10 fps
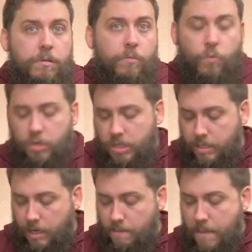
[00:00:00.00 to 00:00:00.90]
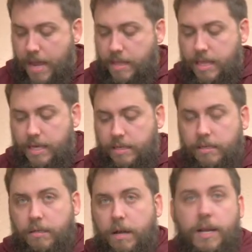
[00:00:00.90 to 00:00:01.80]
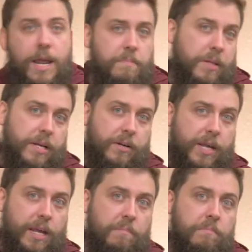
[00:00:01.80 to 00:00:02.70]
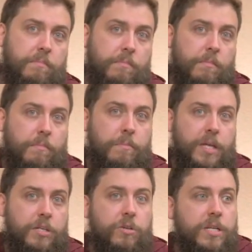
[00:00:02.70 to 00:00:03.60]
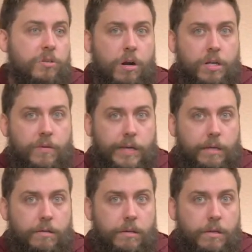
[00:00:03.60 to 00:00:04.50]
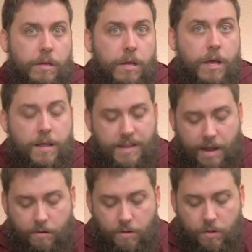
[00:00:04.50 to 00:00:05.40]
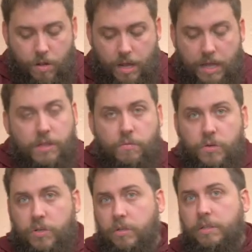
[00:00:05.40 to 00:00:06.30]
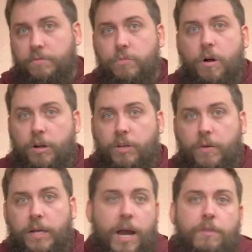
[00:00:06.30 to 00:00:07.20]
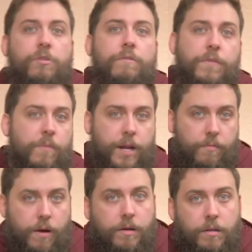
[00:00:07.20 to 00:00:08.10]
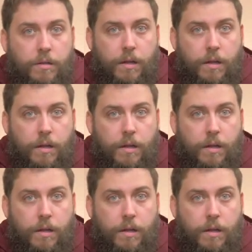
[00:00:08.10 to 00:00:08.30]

We're just going to make this an 8-player game because you guys are arguing. Now, in the result of you arguing, I don't know if you're right or wrong.